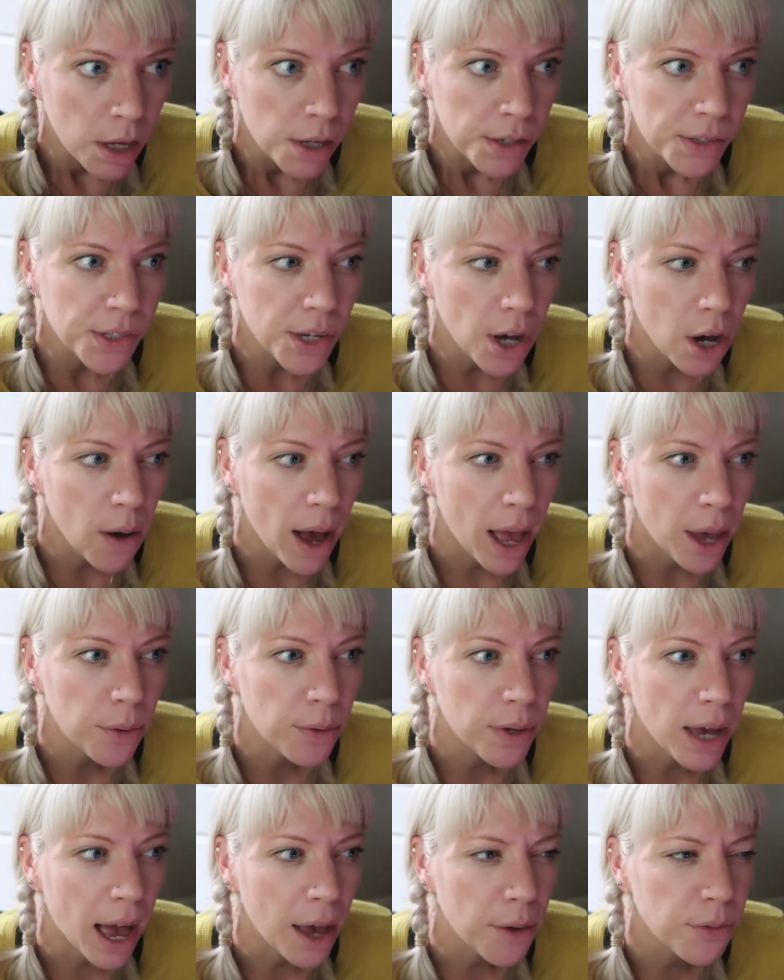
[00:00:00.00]
So
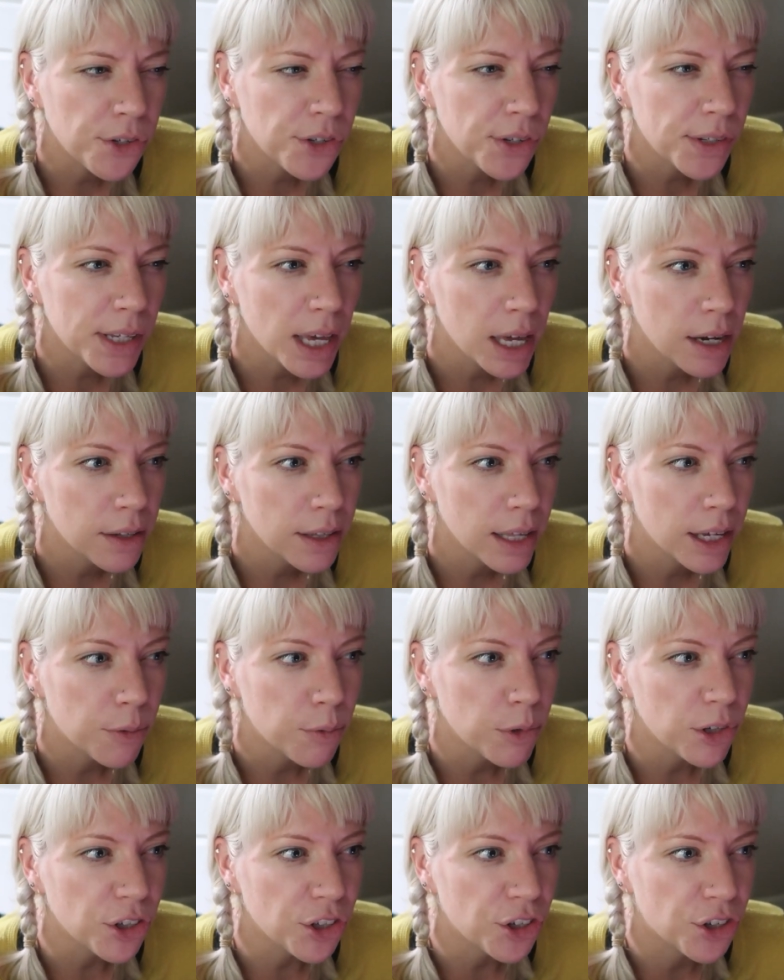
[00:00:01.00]
I was just kind of like,
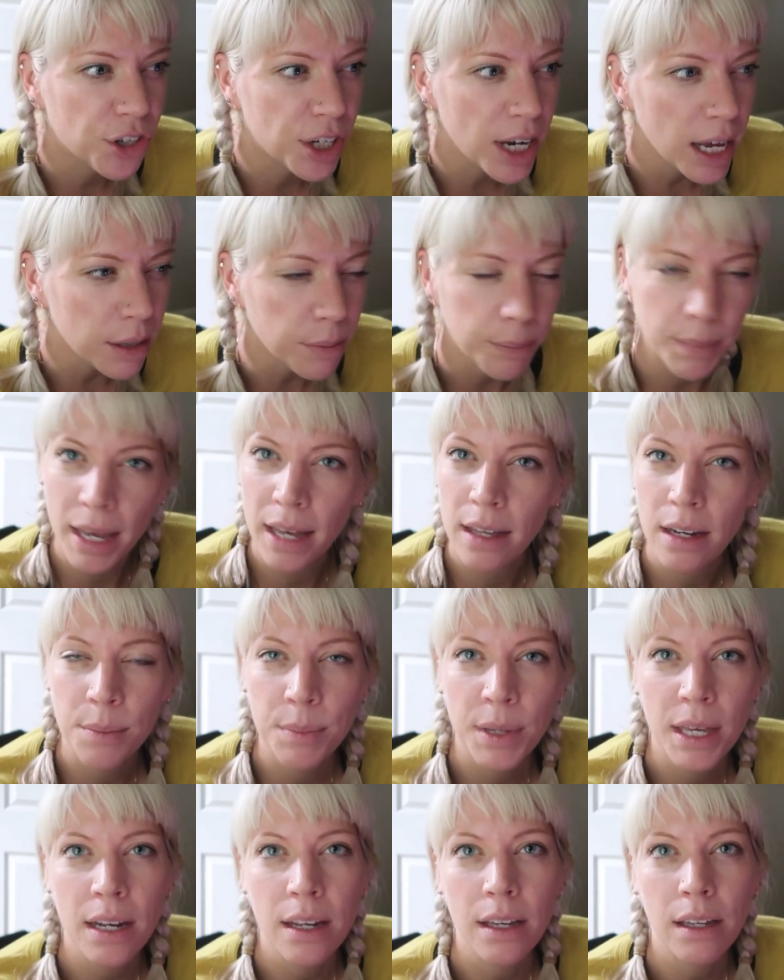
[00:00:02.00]
well, shit, man,
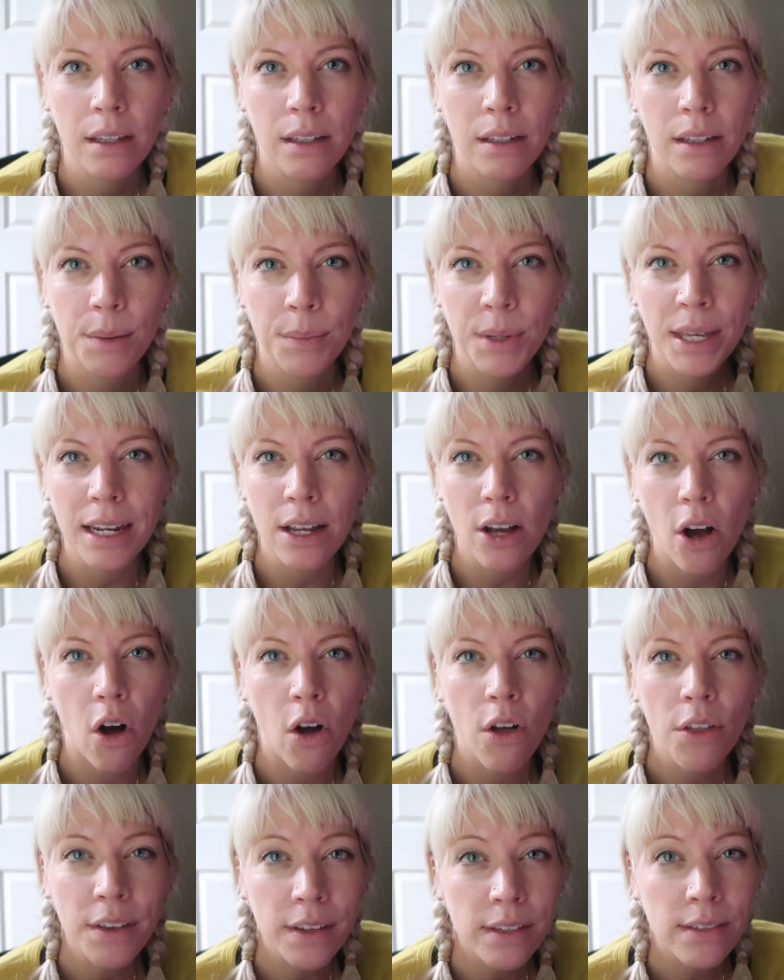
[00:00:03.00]
I'm getting
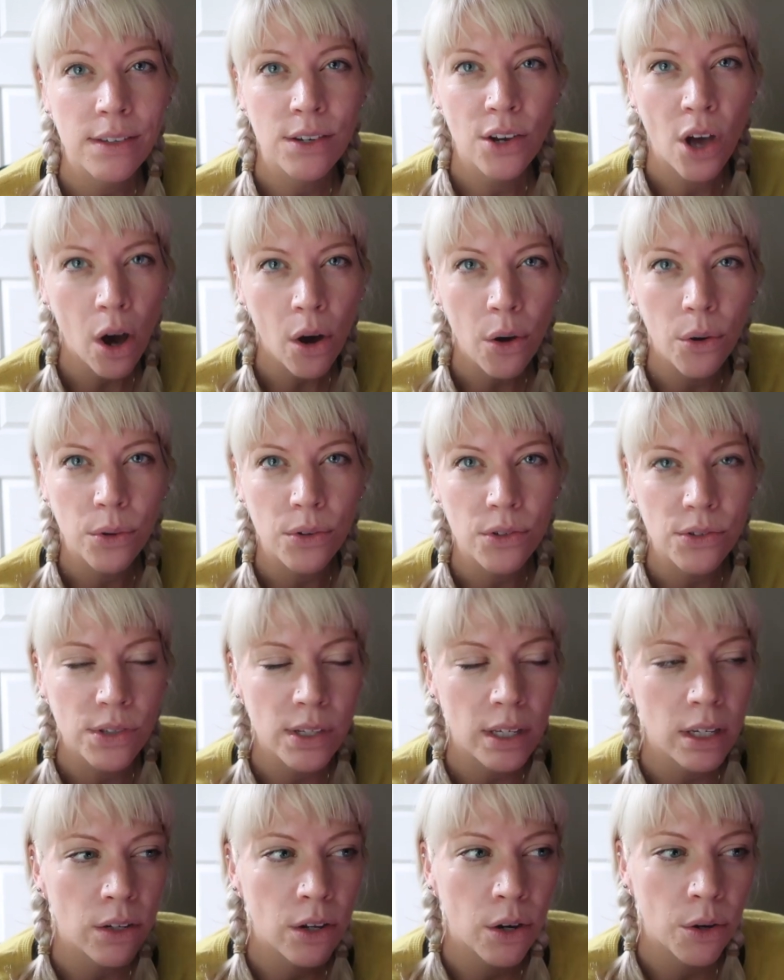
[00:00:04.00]
all these
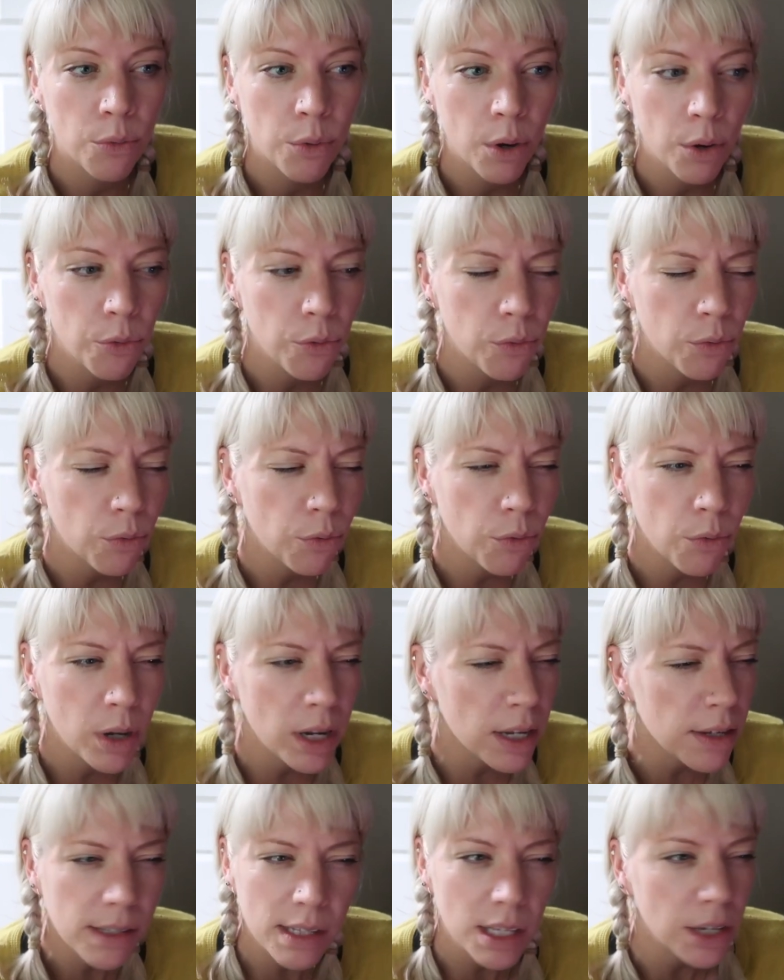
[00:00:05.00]
no's. You know,
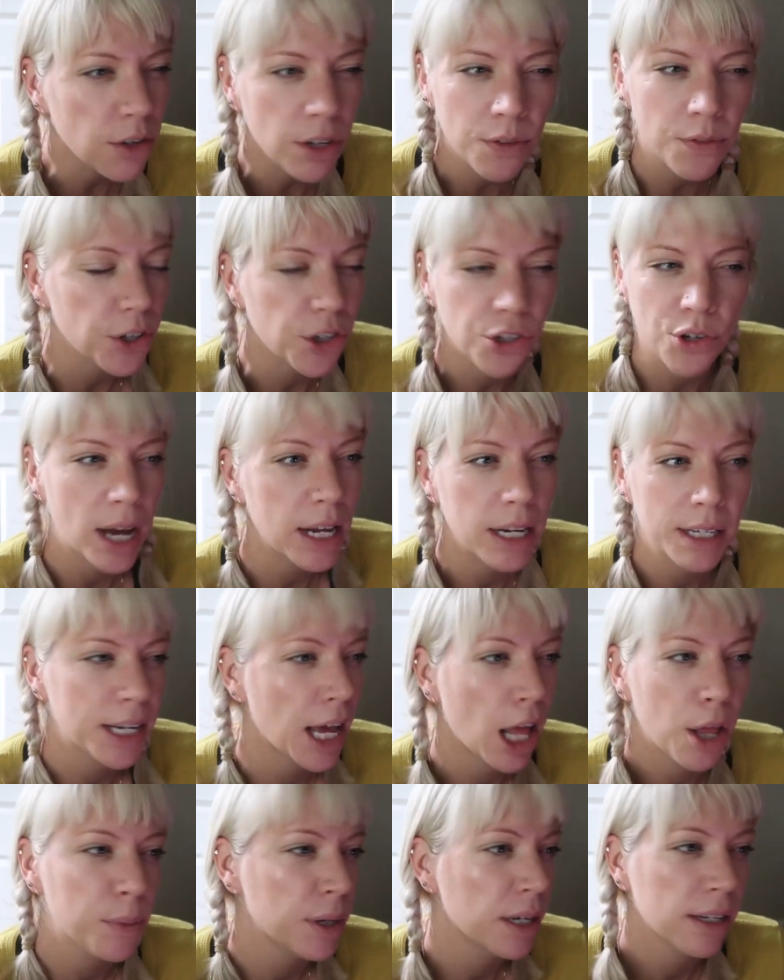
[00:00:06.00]
what is the universe trying to
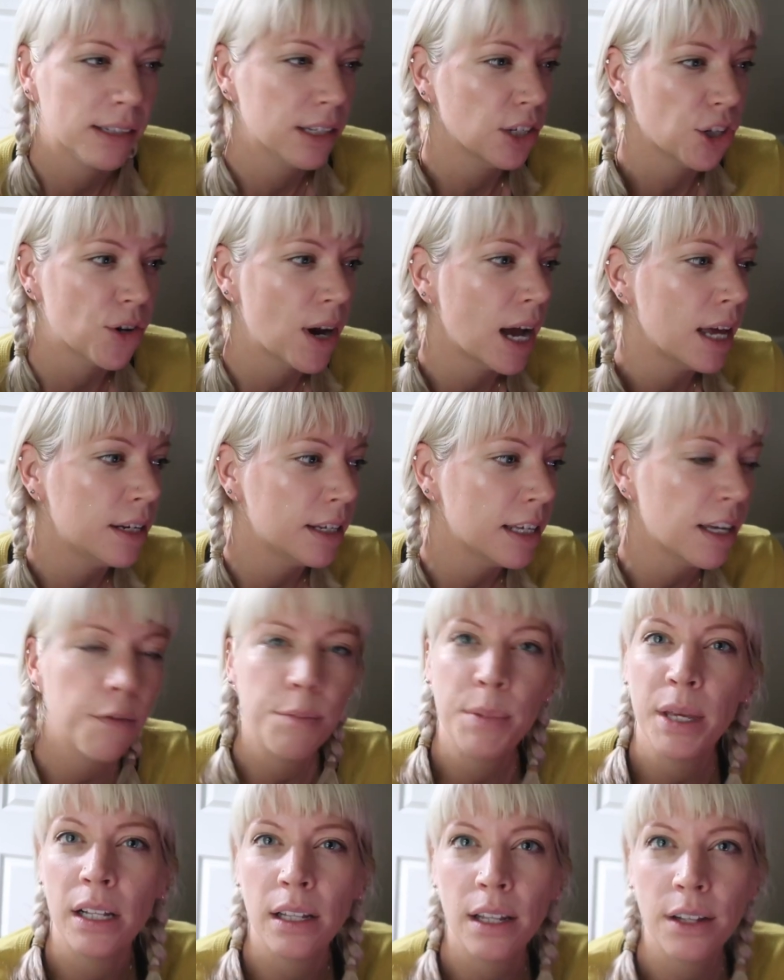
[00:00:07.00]
tell me? Is it trying to give
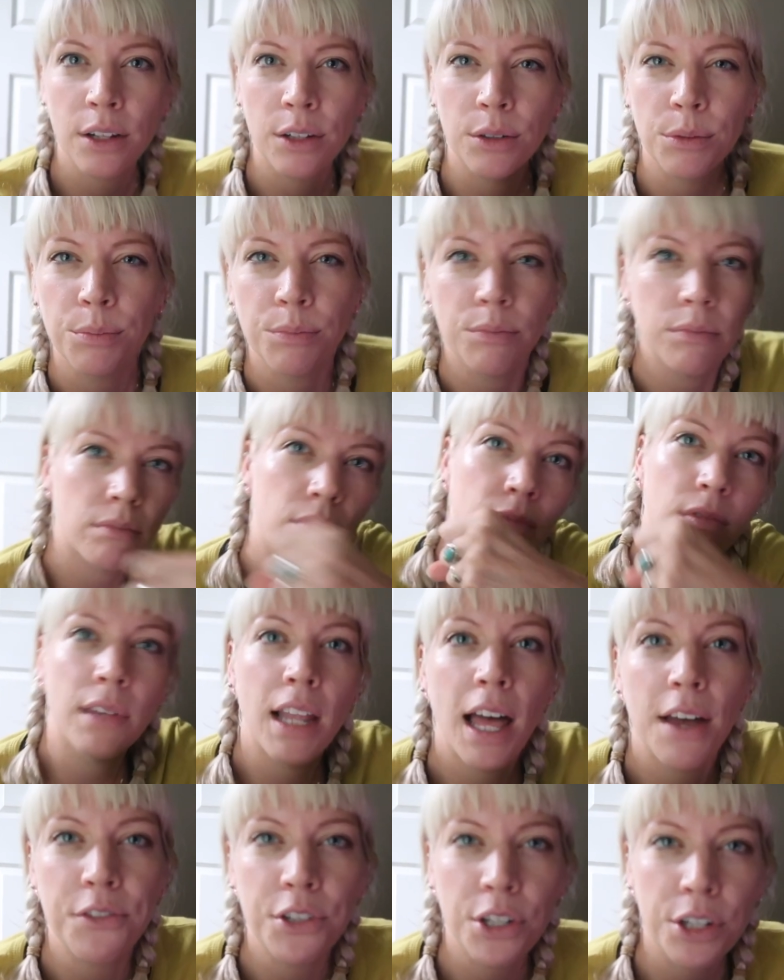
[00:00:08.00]
me a little
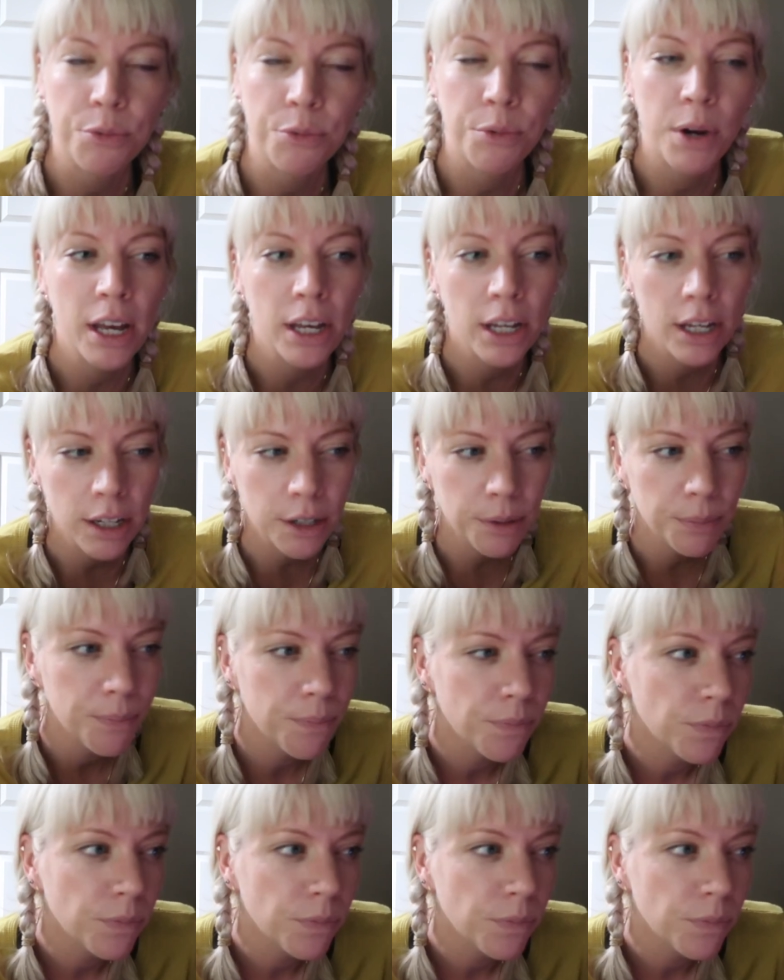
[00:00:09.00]
left right hook?